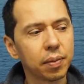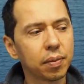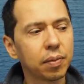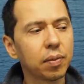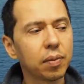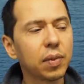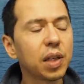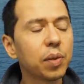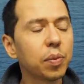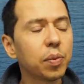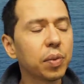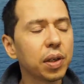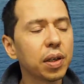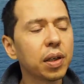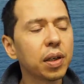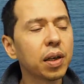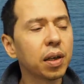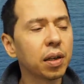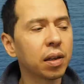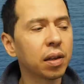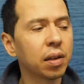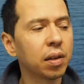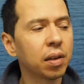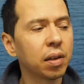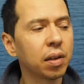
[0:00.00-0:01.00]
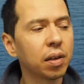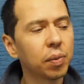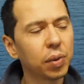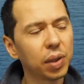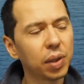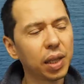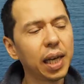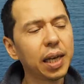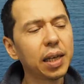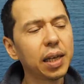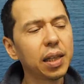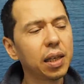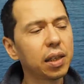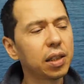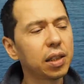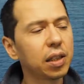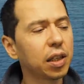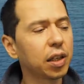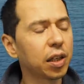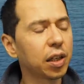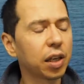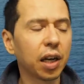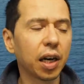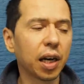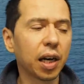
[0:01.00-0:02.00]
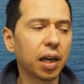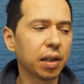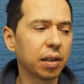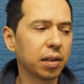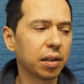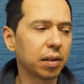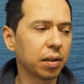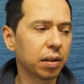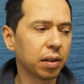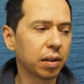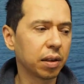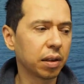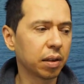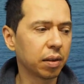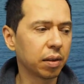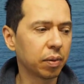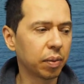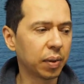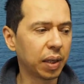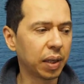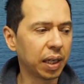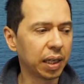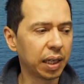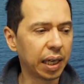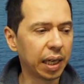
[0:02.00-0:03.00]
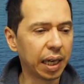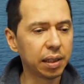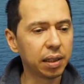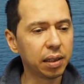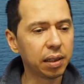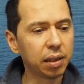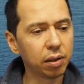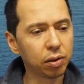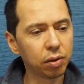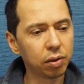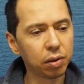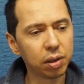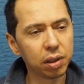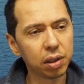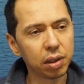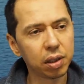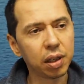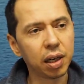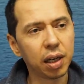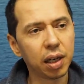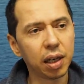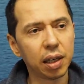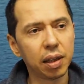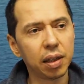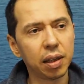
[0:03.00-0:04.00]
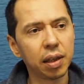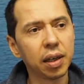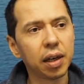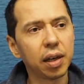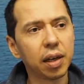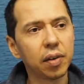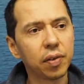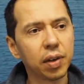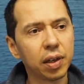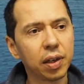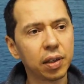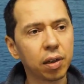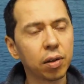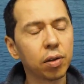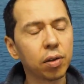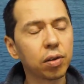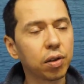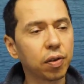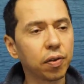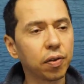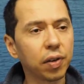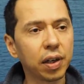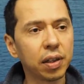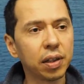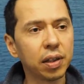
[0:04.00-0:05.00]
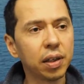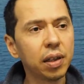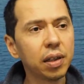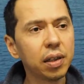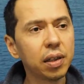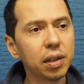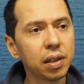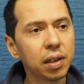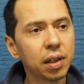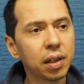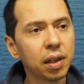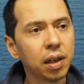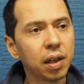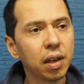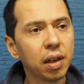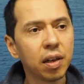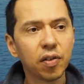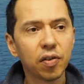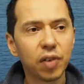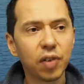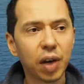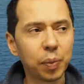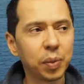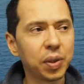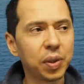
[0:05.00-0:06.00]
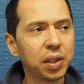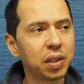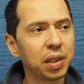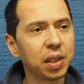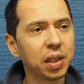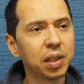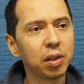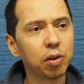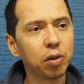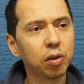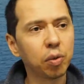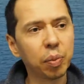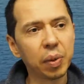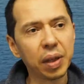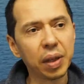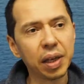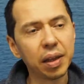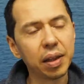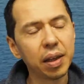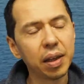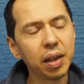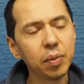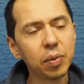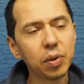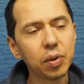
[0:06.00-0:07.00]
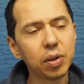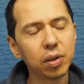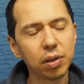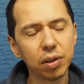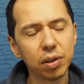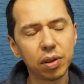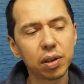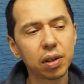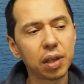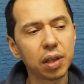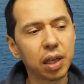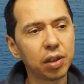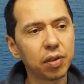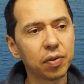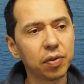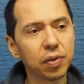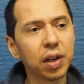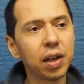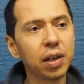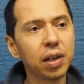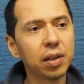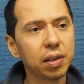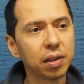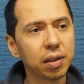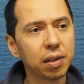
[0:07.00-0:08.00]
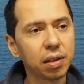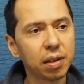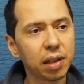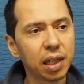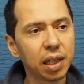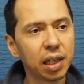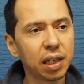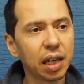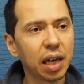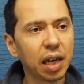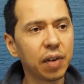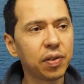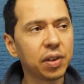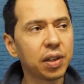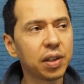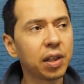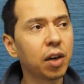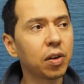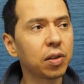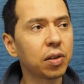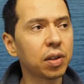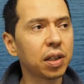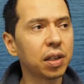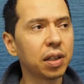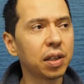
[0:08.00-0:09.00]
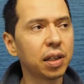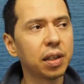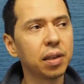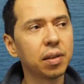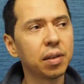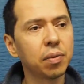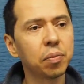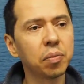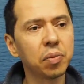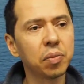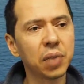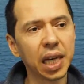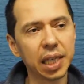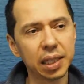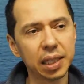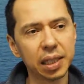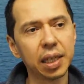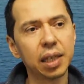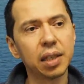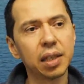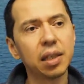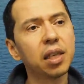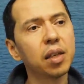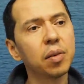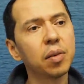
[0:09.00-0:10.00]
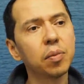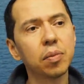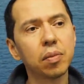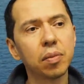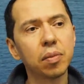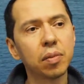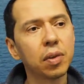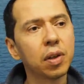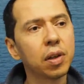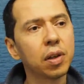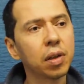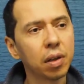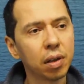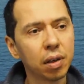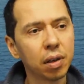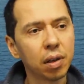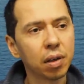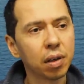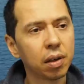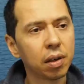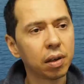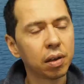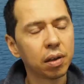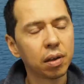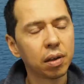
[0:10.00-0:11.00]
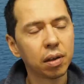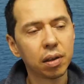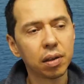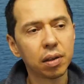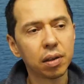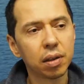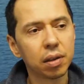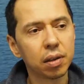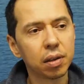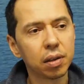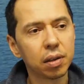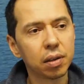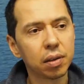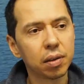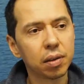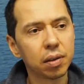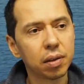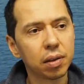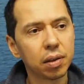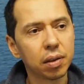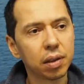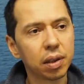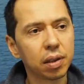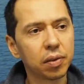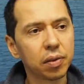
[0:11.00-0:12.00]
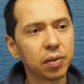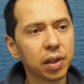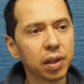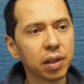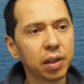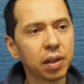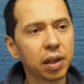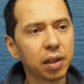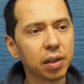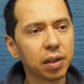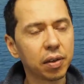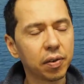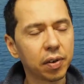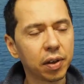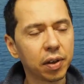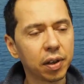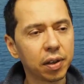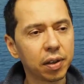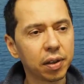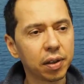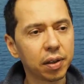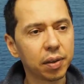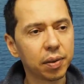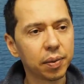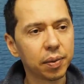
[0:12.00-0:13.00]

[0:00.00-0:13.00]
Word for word: Maybe, yeah. yeah. But like this, okay, I, uh, I, I, still to this day I think I find a lot of ideas. Fabi is ready to play them, so it's kind of nice. And every now and then he does get them. Yeah and this is very gratifying.